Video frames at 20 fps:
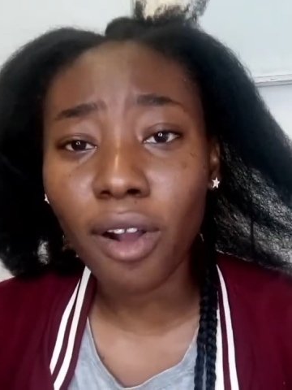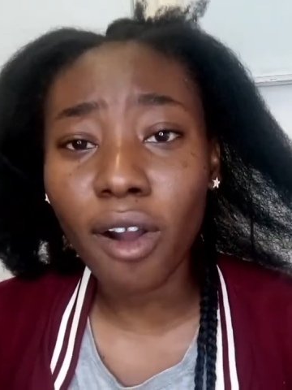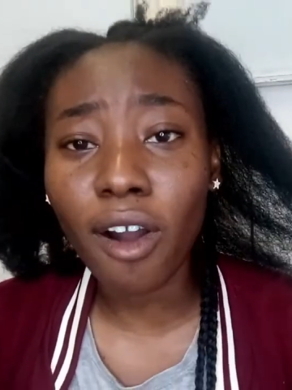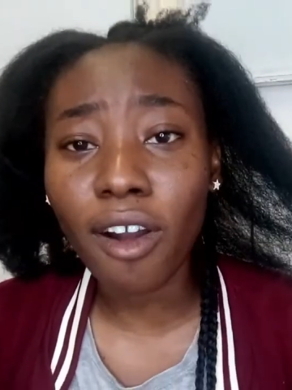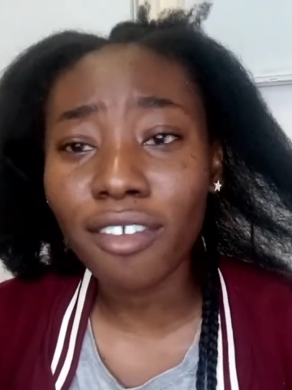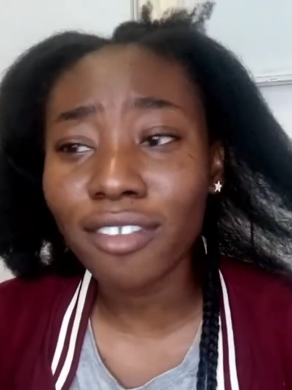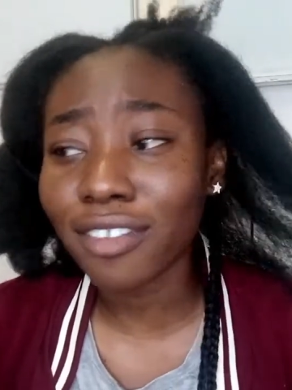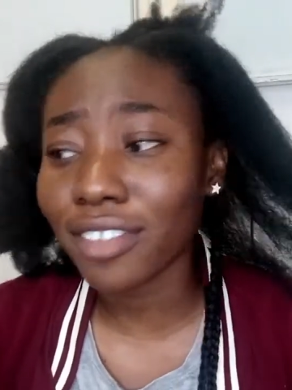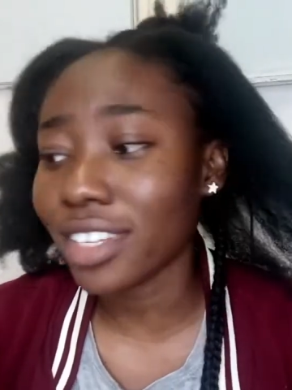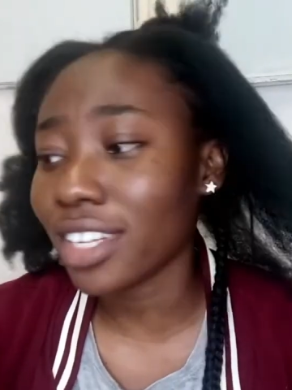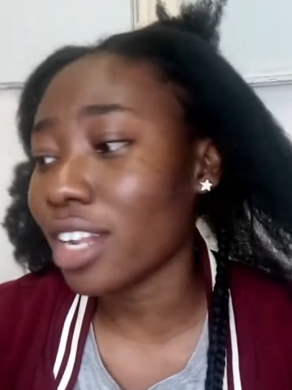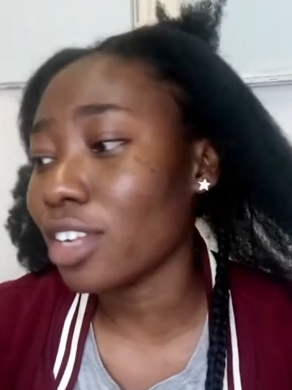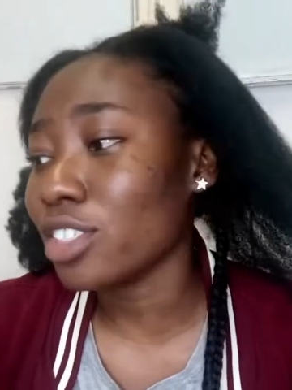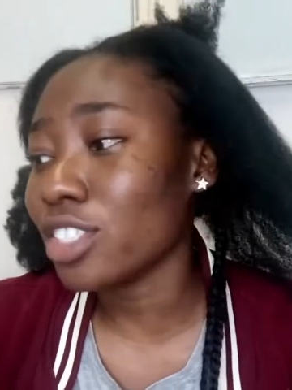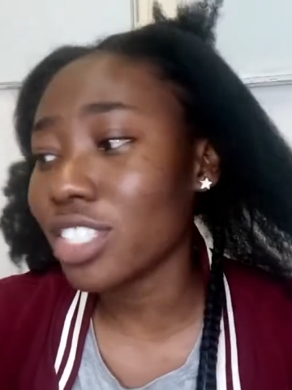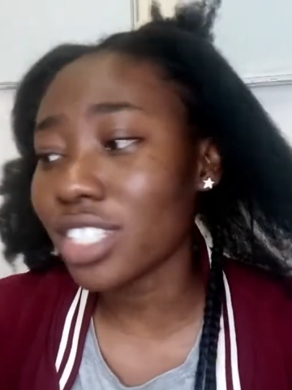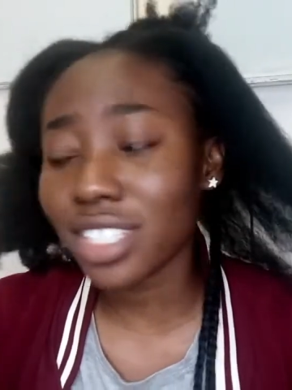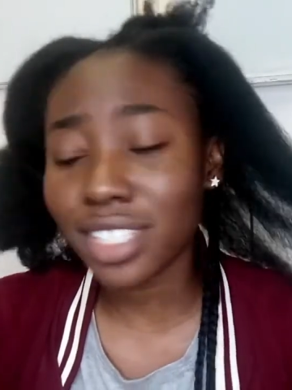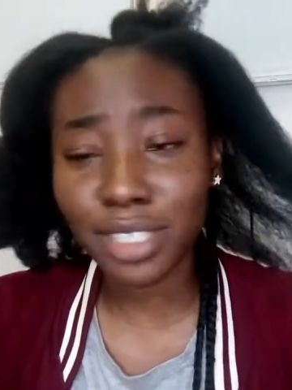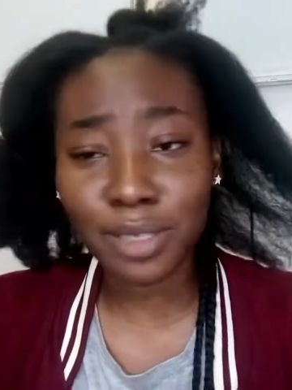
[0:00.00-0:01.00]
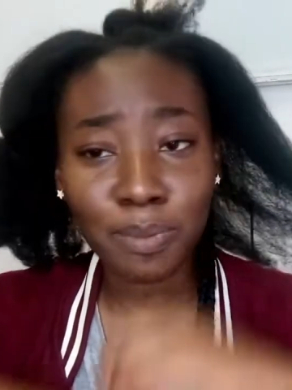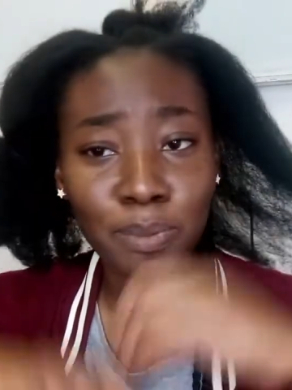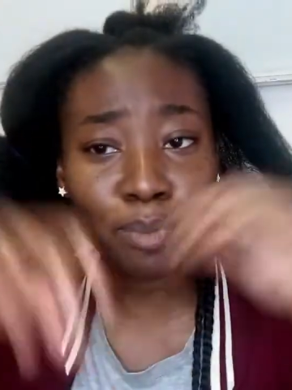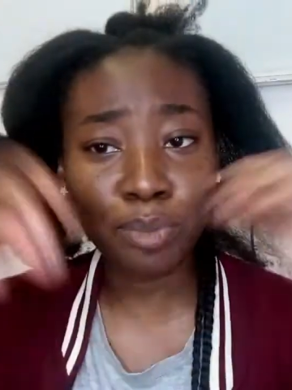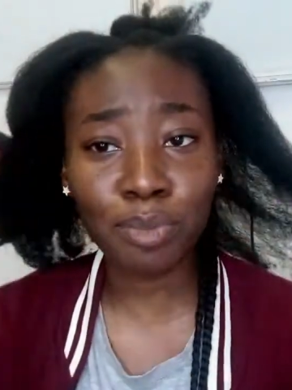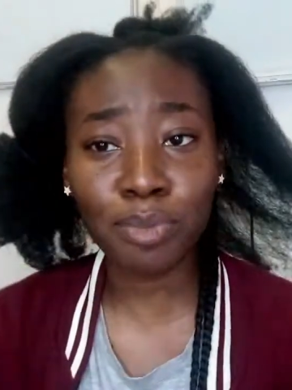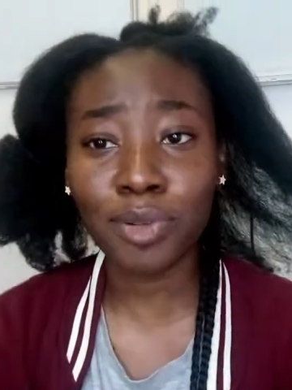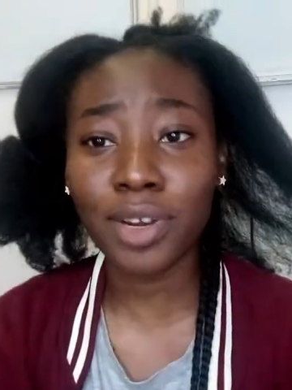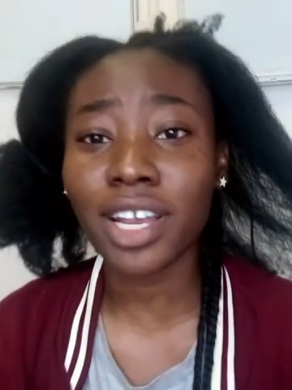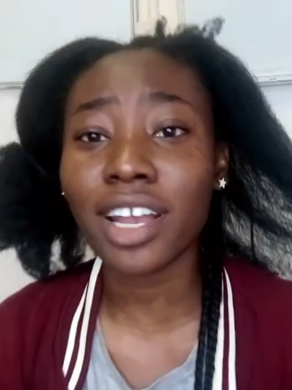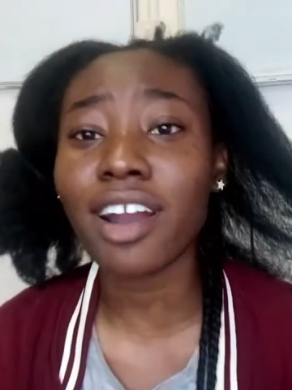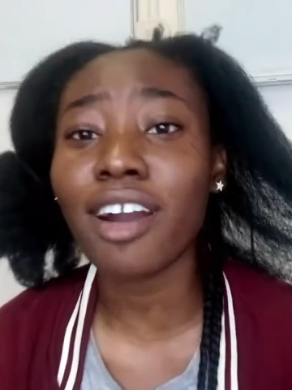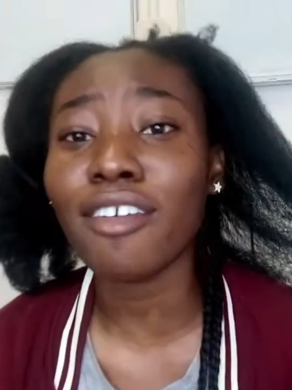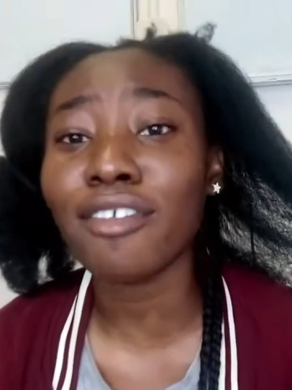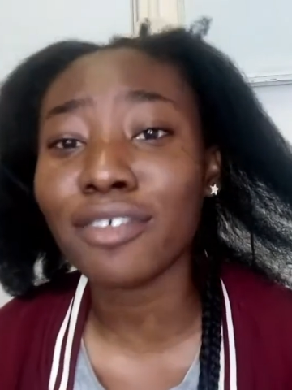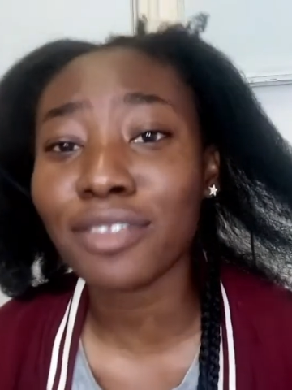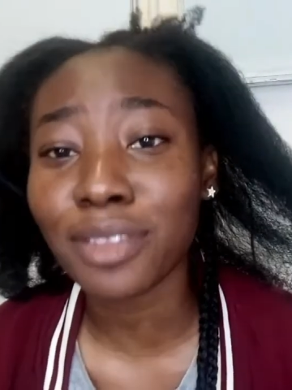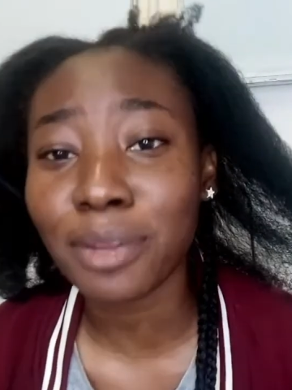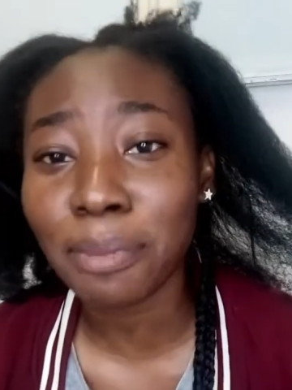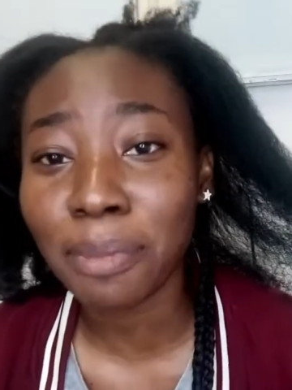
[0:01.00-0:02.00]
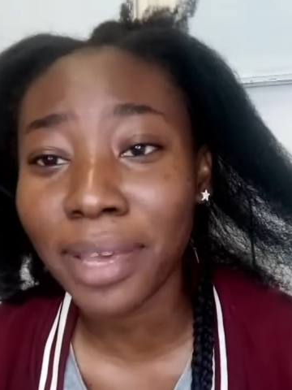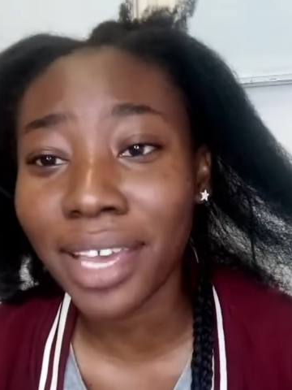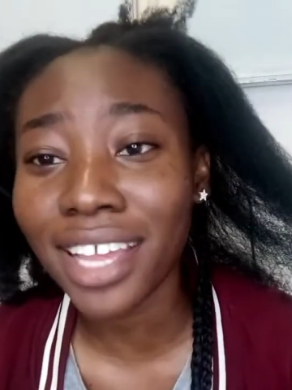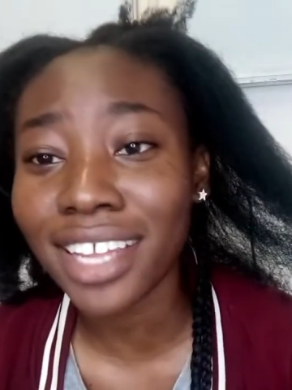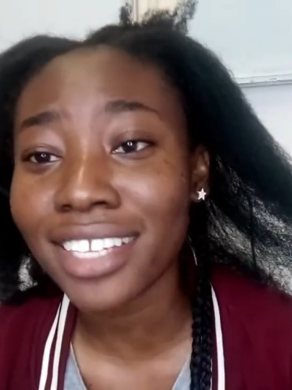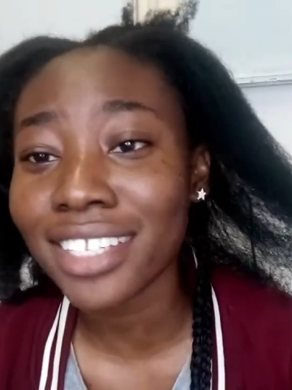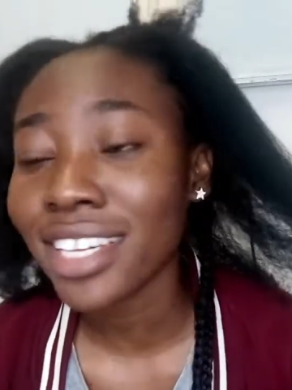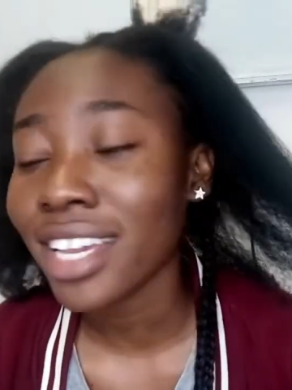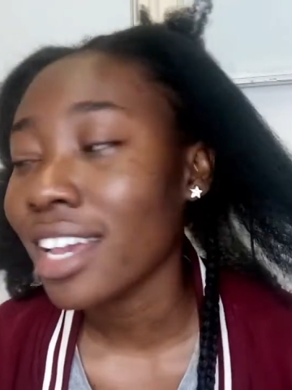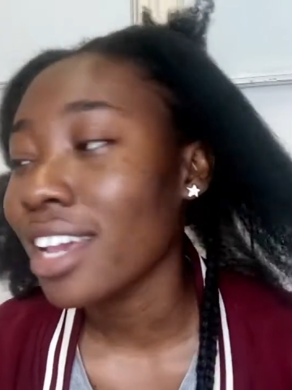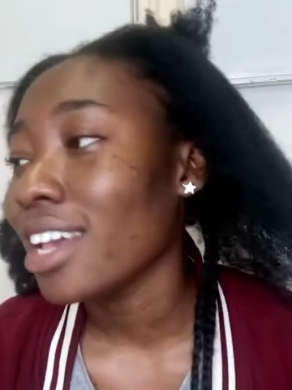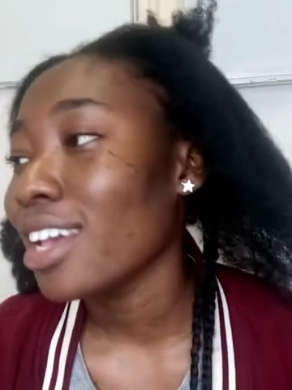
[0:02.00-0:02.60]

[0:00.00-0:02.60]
cough and I'll just spring off the bed